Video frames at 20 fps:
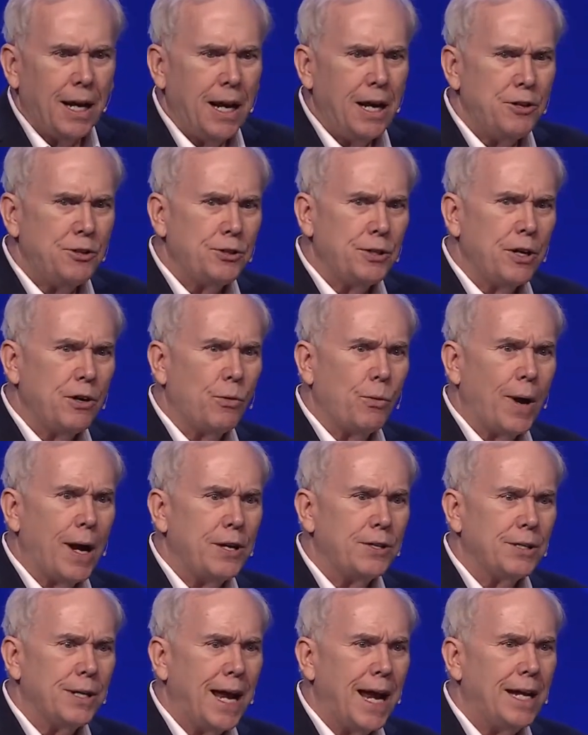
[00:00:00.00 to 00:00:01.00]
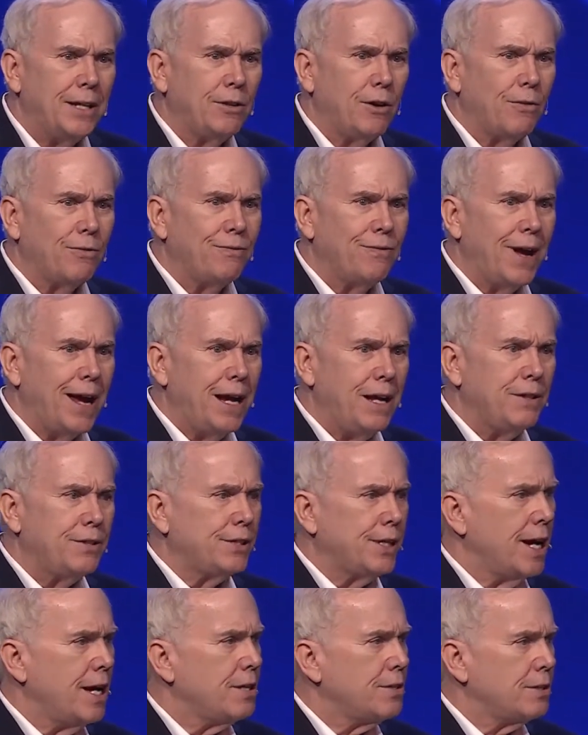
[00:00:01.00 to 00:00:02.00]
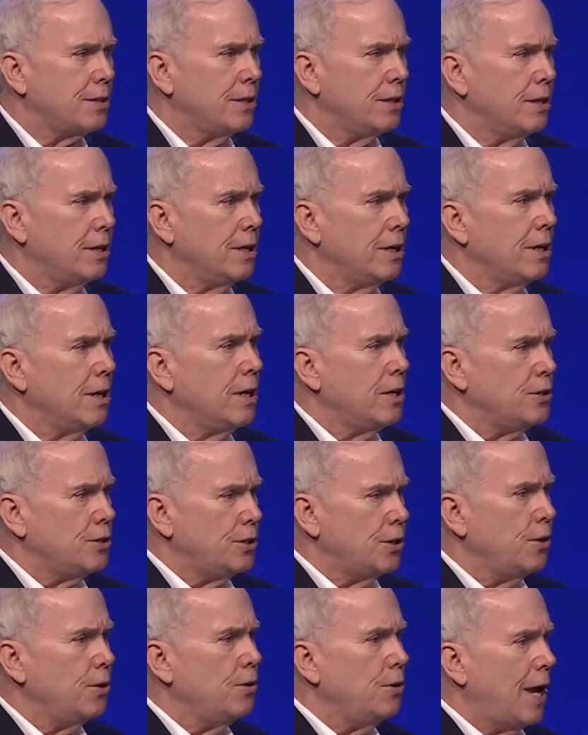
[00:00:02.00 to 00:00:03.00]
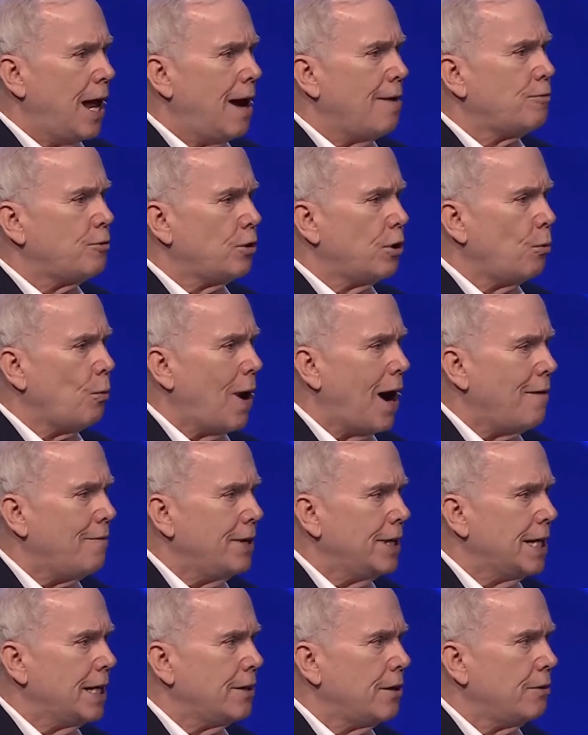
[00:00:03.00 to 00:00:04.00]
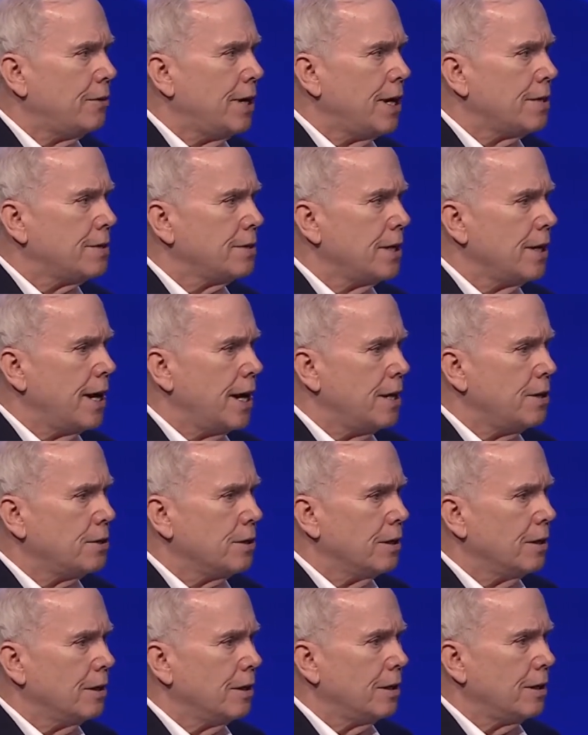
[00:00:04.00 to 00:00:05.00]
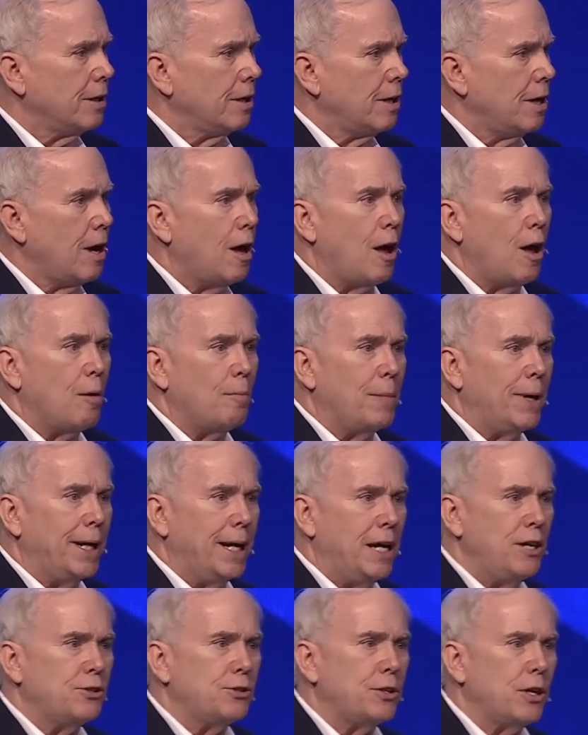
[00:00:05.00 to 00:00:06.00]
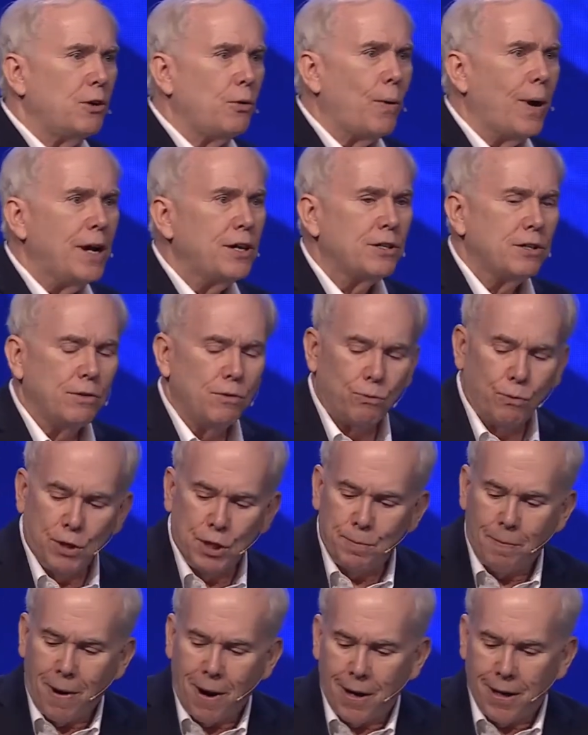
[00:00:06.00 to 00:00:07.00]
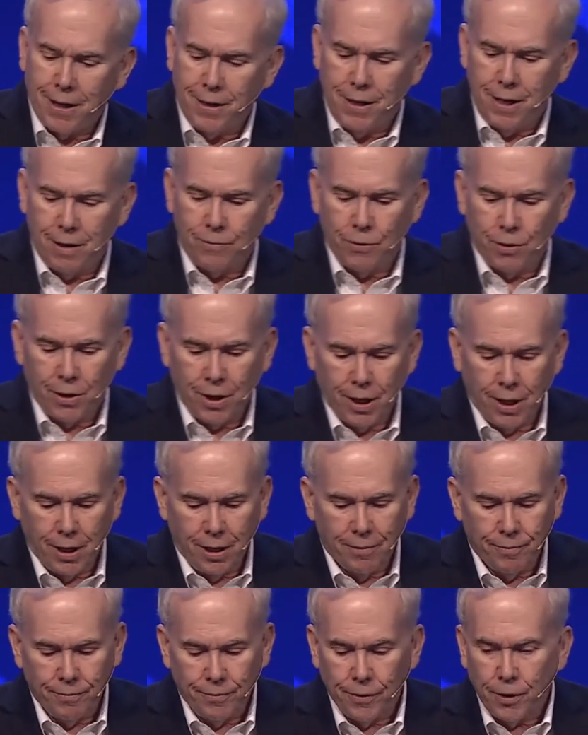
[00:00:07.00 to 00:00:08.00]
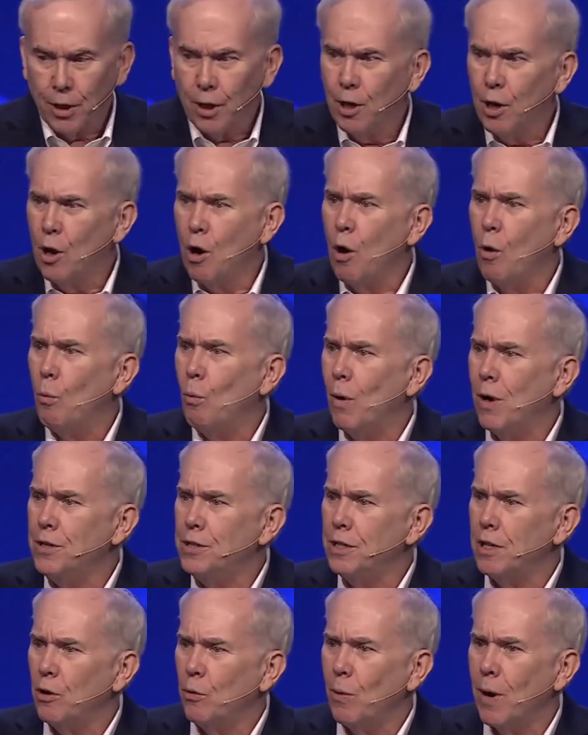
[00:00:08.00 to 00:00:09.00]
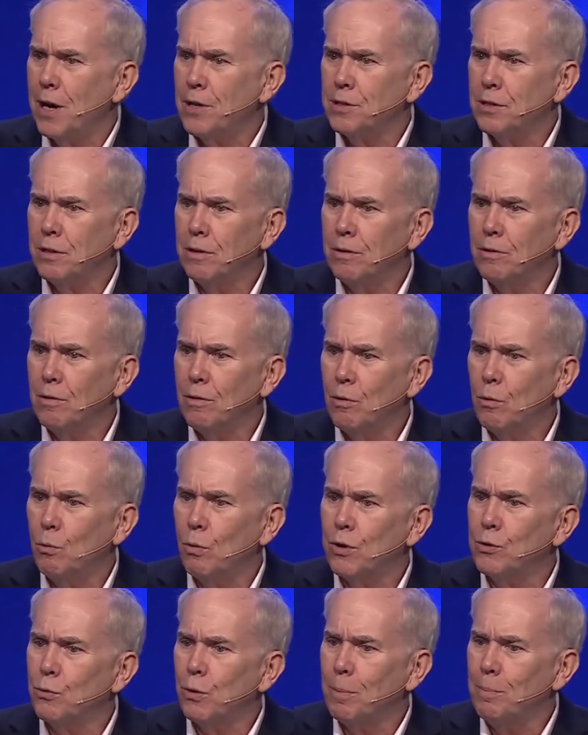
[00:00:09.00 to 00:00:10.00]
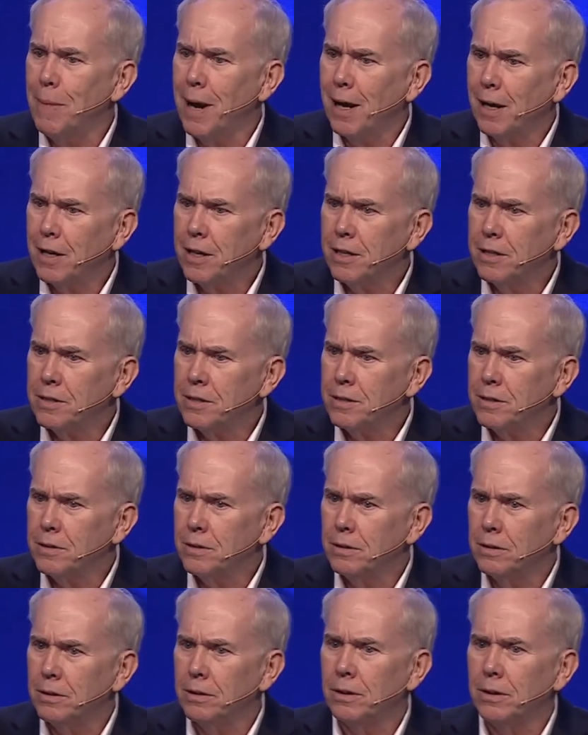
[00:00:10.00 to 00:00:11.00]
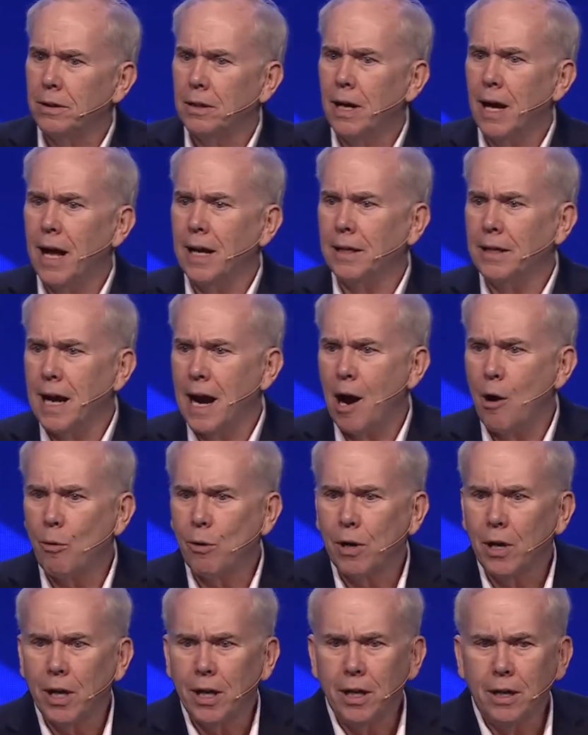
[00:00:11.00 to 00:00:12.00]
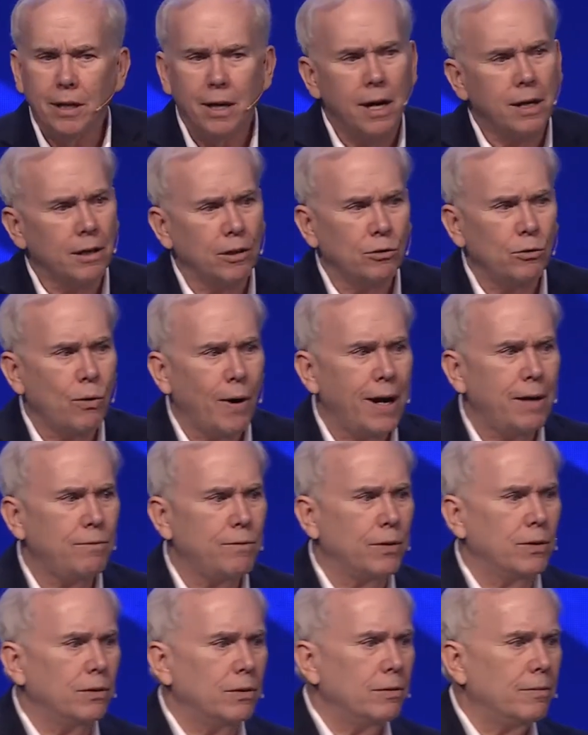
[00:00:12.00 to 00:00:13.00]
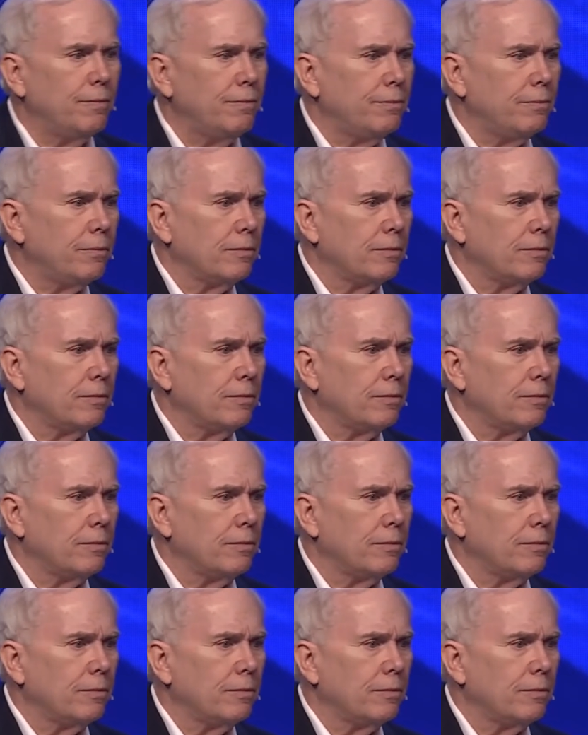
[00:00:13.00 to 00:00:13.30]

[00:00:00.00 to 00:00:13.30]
Each generation had their faith tested soon after arriving at their destination, but each generation responded differently. One generation was rebellious and cowardly and ungrateful,